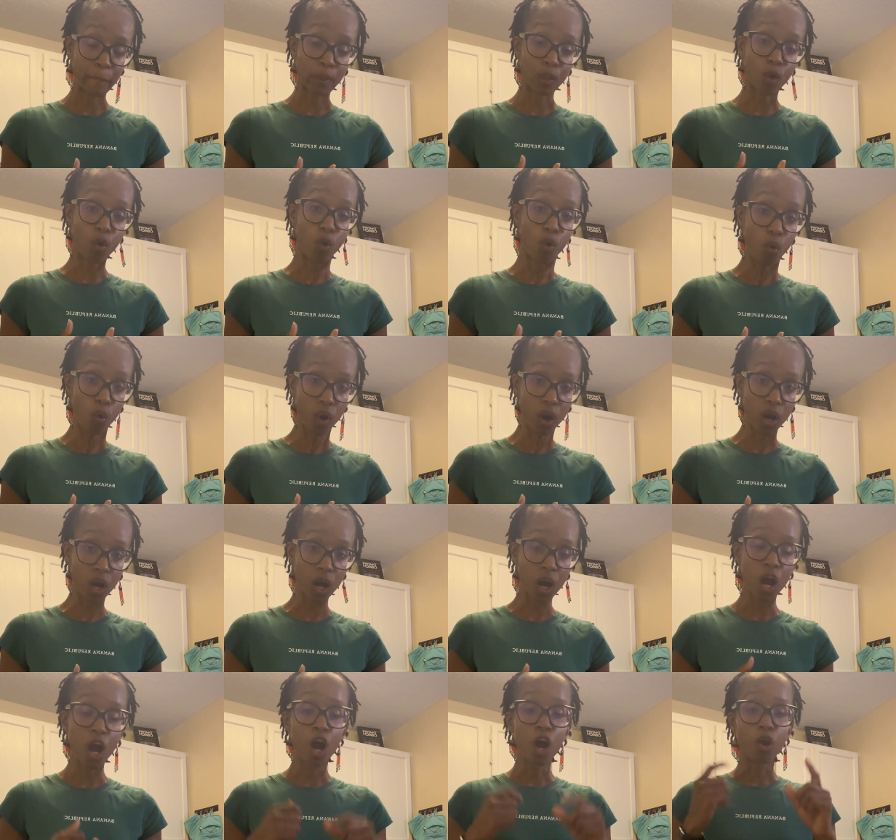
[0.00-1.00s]

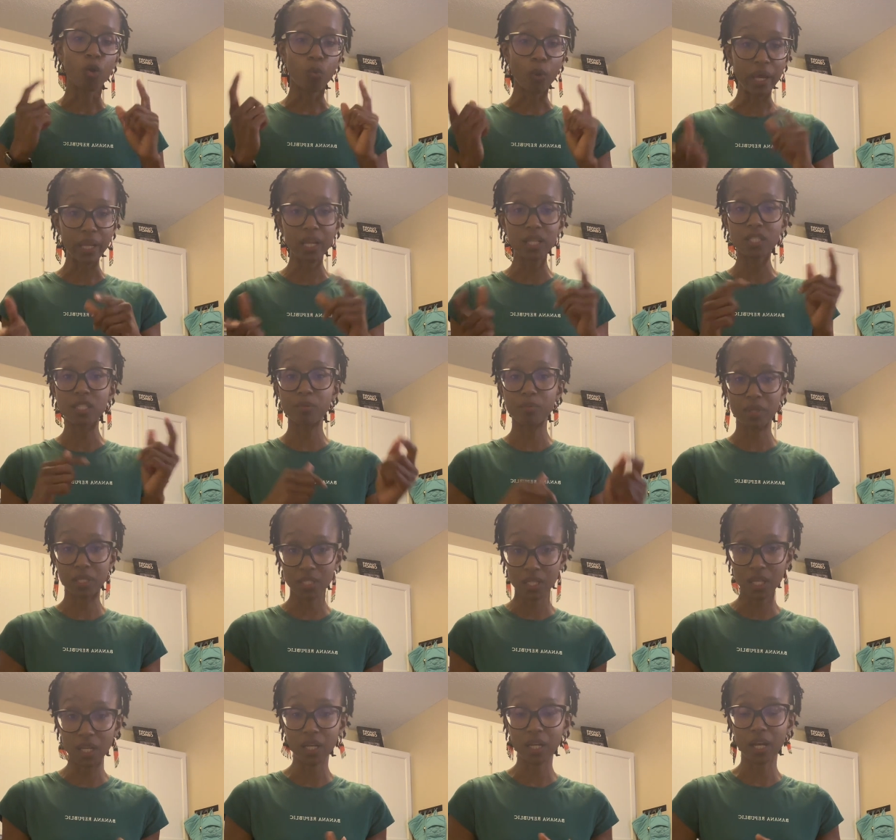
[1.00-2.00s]
or waiting to be
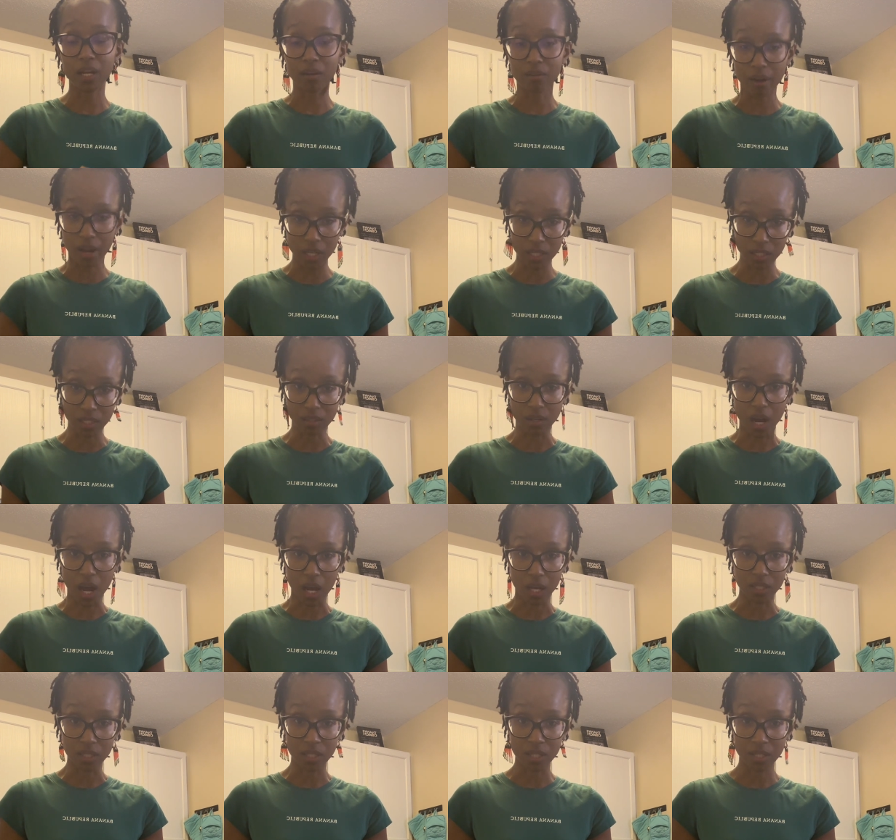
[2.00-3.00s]
seated at a
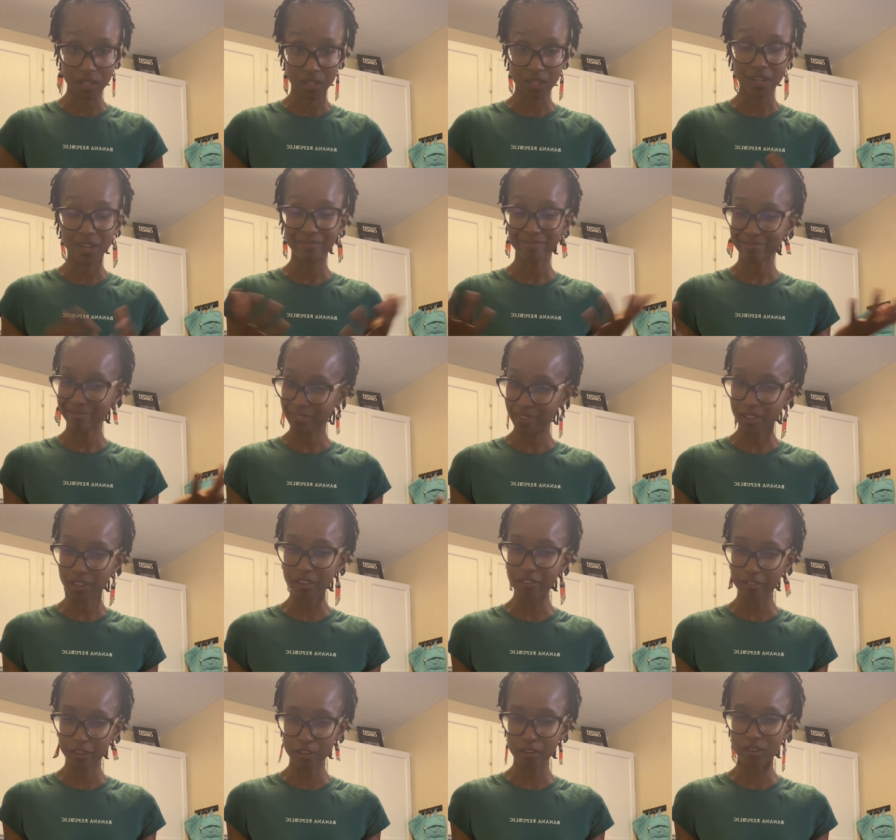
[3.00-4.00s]
restaurant.
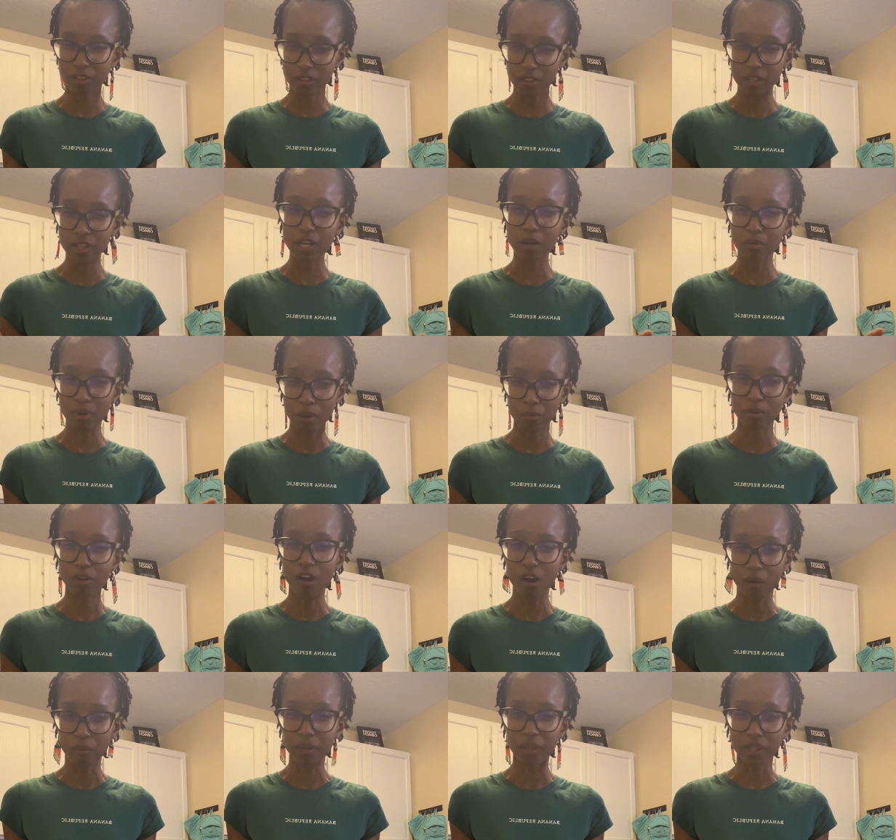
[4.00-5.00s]
You get where I'm
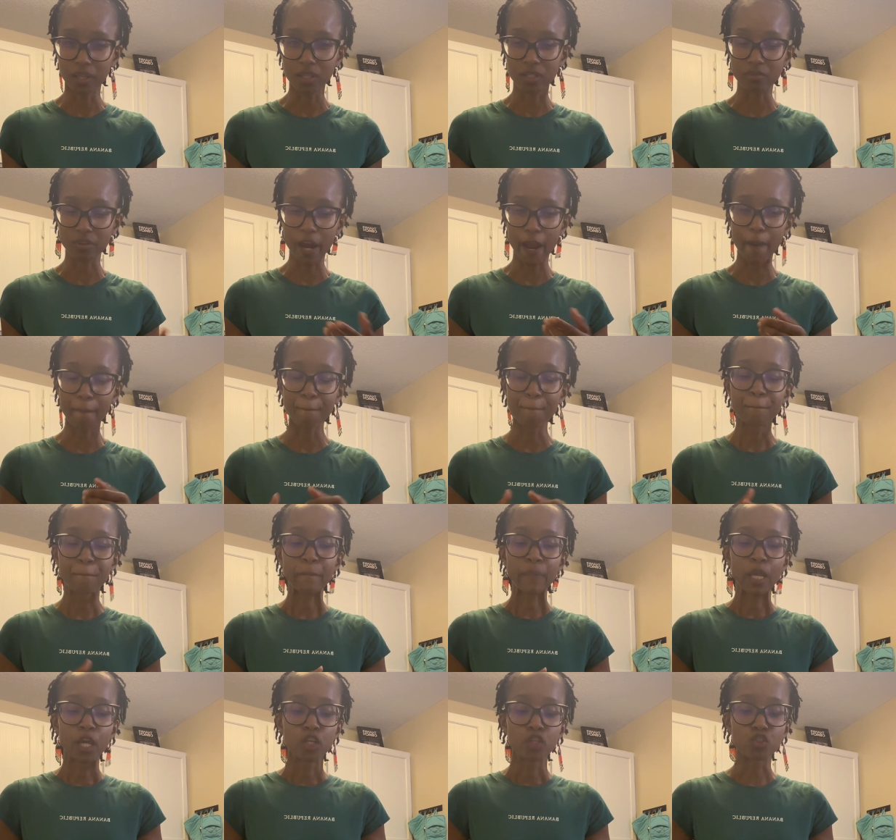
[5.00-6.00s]
going with this, right?
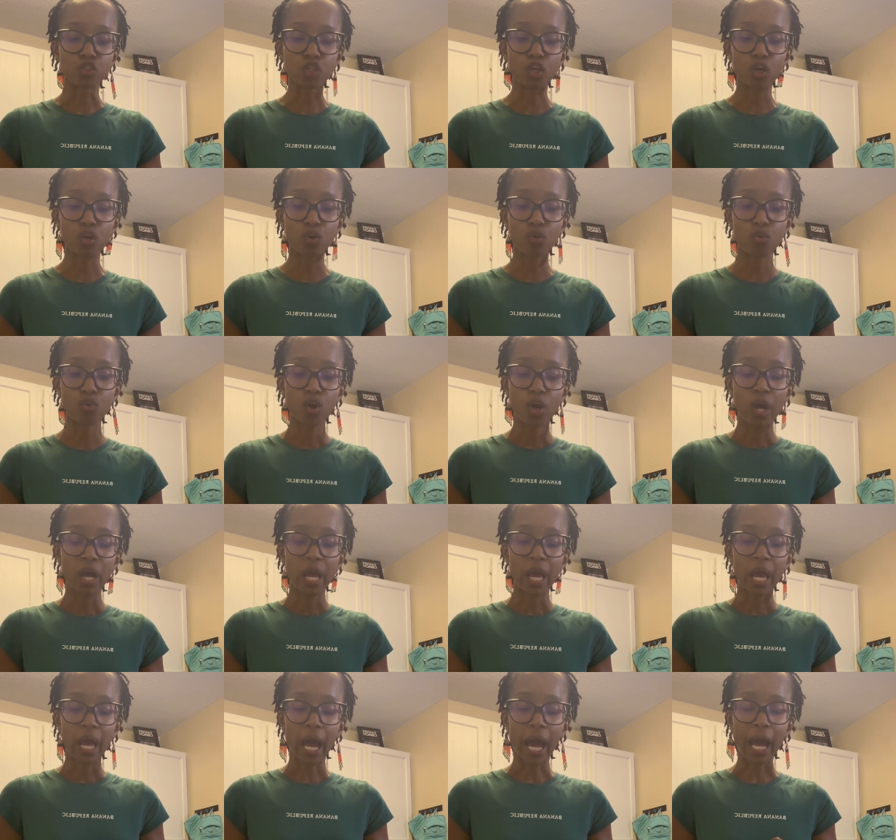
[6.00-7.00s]
So
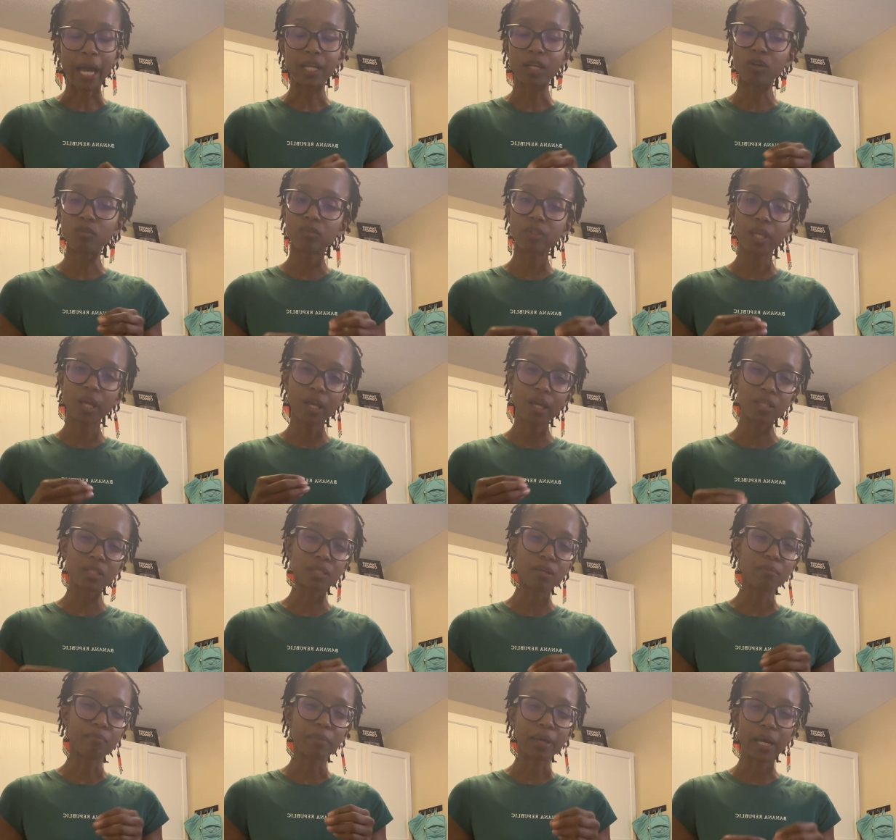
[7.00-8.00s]
I don't think it's
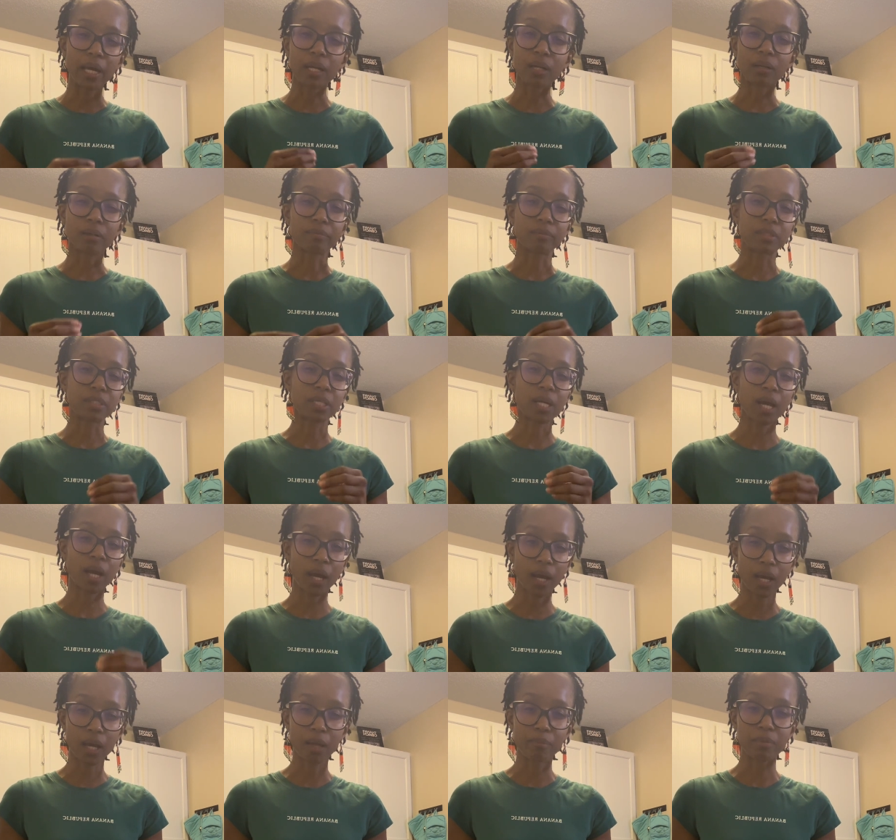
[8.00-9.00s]
a matter of
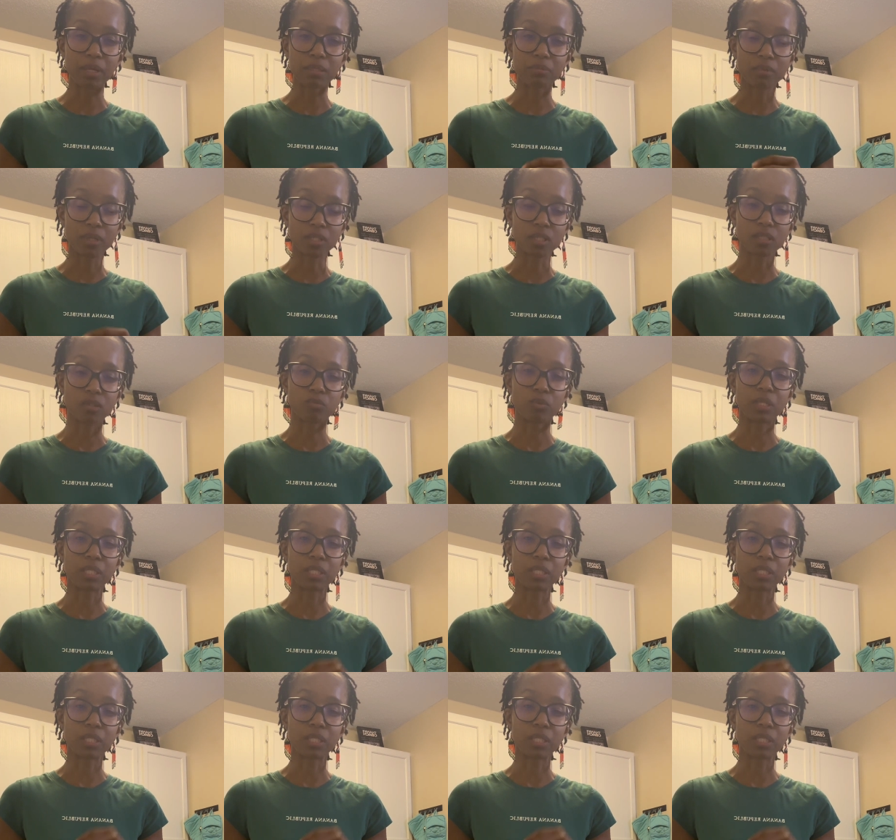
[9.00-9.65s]
time as much as we